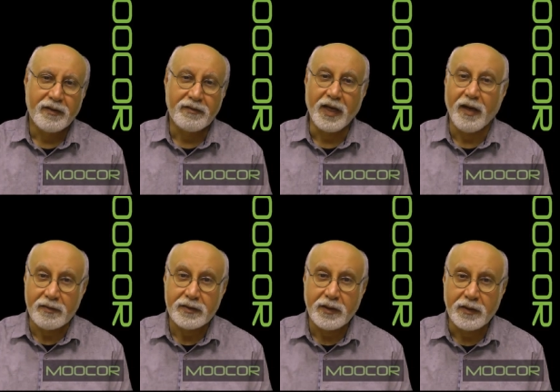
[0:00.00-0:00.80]
the
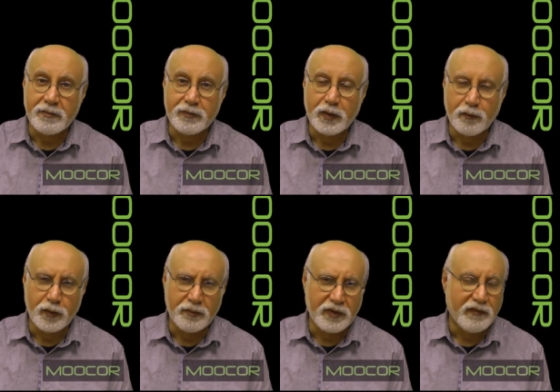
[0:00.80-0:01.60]
outcome
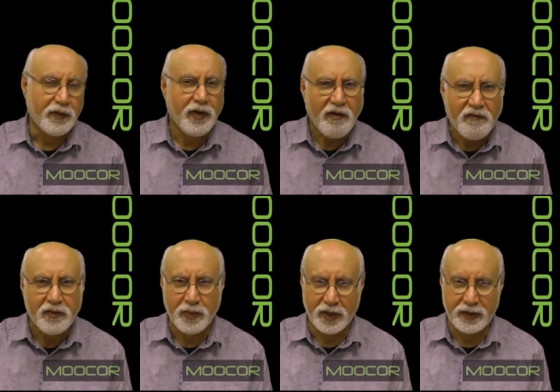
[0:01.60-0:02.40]
will be for
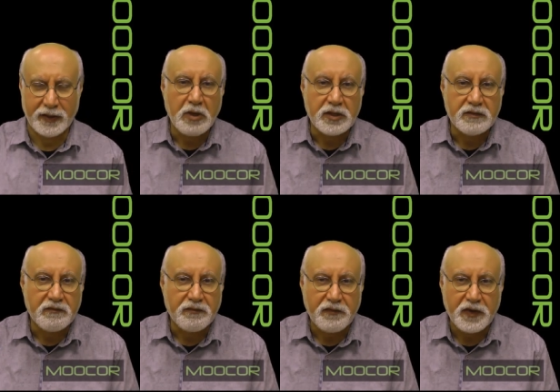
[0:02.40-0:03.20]
everybody. It's a
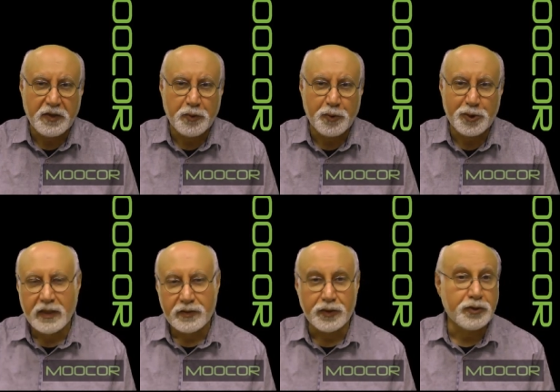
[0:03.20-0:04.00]
free course.
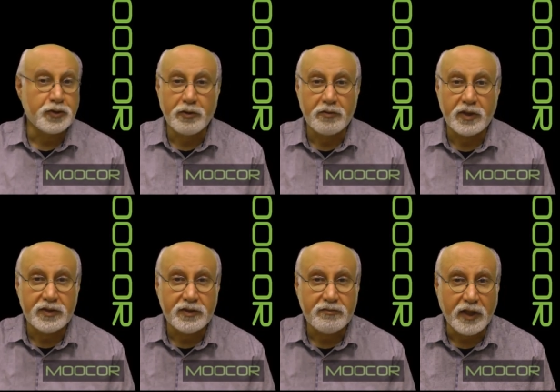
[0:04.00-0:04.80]
There's no
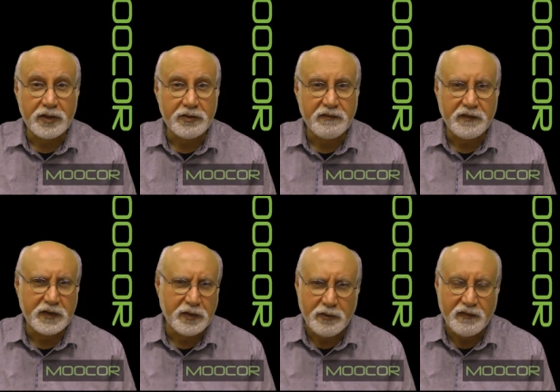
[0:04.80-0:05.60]
registration fee,
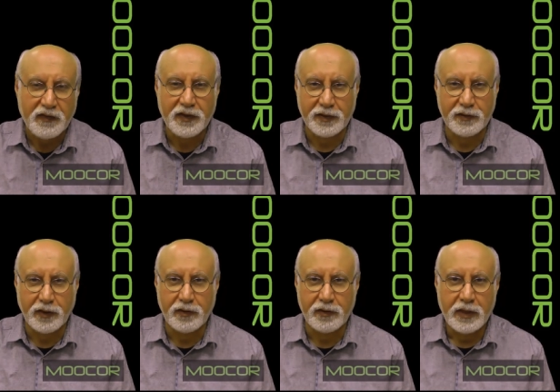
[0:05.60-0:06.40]
no fee at
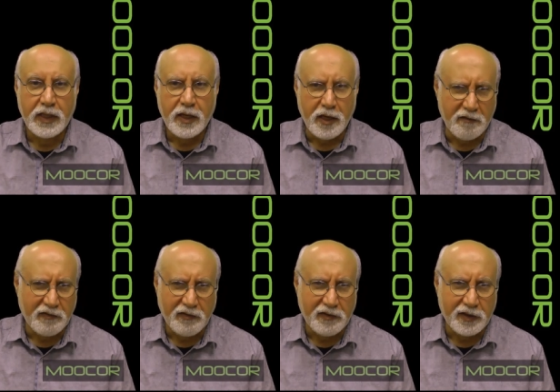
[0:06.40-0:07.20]
all.
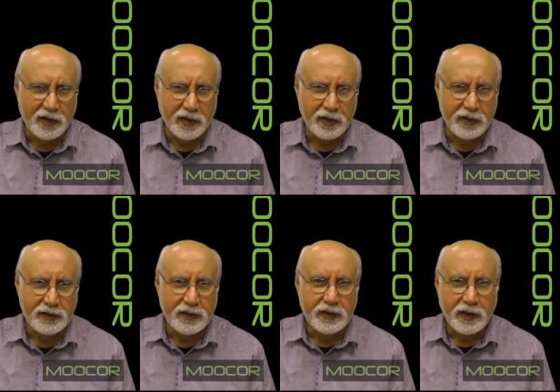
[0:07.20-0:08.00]
Everything
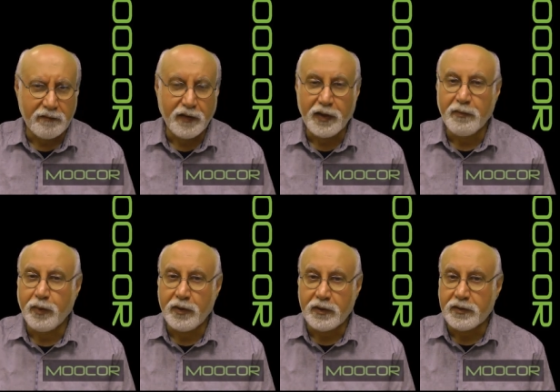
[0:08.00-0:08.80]
is
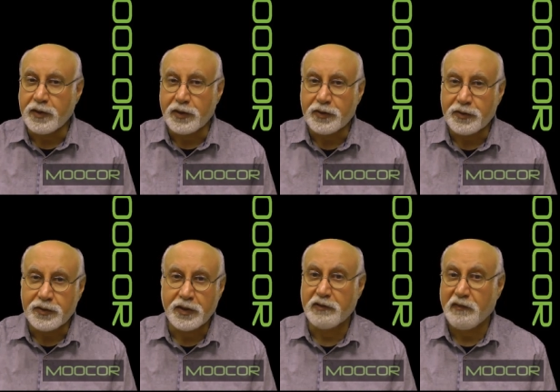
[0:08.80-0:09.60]
available on the
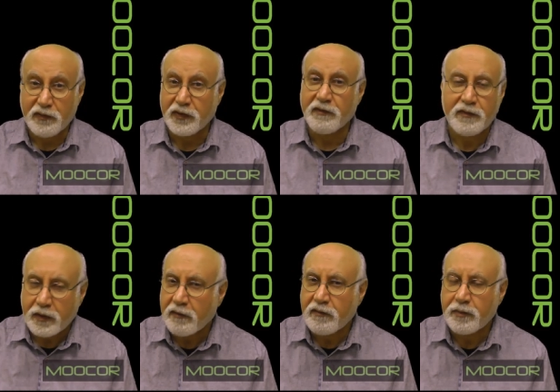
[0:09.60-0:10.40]
internet, free for
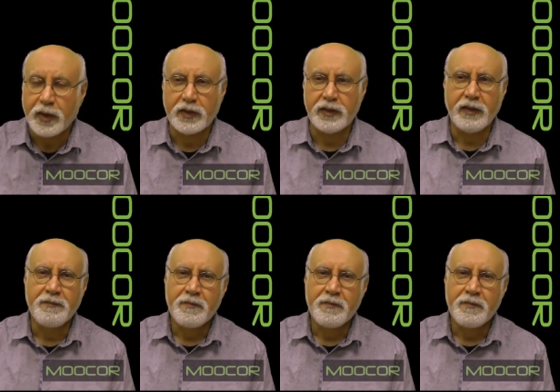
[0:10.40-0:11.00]
everybody.